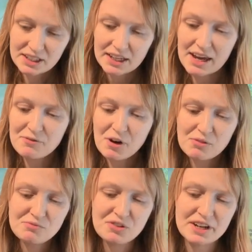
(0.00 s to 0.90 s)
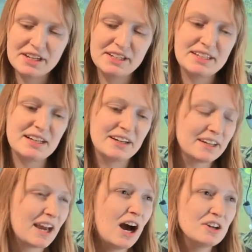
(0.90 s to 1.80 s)
If I'm really
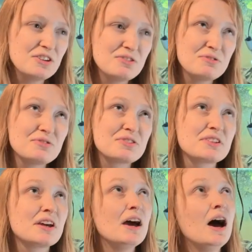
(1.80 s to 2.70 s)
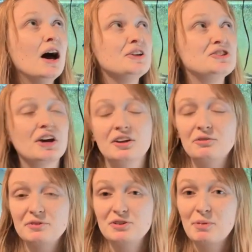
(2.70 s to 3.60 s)
like, I use a Journal of
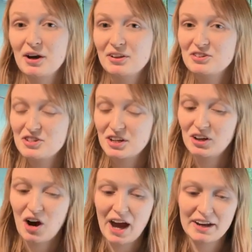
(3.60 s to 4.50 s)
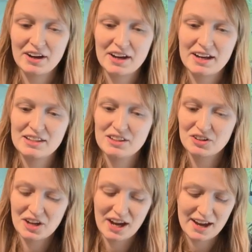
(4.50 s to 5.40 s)
Fish Biology a lot, and I
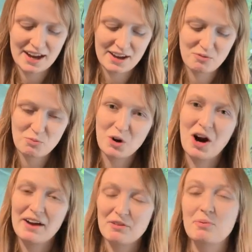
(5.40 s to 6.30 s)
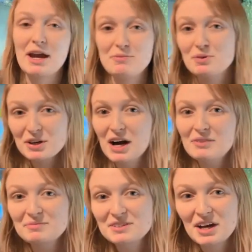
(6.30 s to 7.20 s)
look at whatever paper
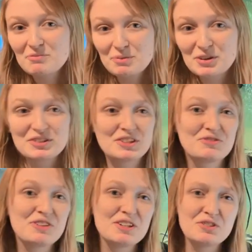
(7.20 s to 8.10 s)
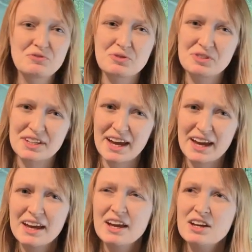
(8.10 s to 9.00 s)
comes up, because it's really useful to
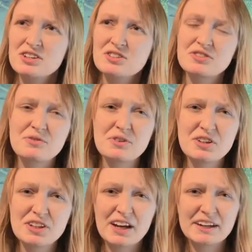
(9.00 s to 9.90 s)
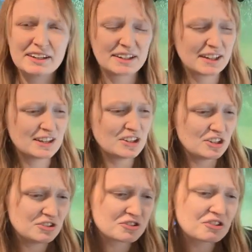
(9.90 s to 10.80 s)
get sort of, you like
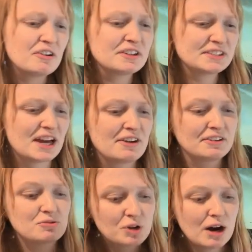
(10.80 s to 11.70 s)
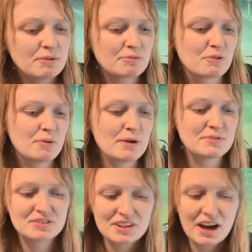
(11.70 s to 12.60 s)
scrolling down, come up with a paper,
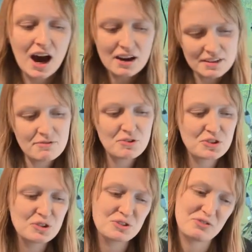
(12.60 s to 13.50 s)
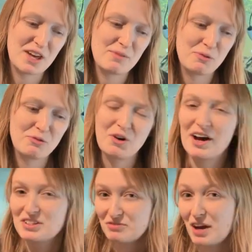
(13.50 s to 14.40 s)
you're like, I never thought of that before,
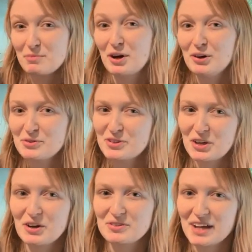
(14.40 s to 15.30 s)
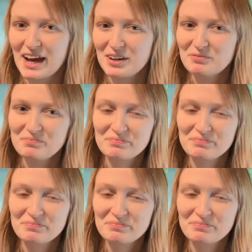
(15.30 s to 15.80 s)
as a rabbit hole to go down.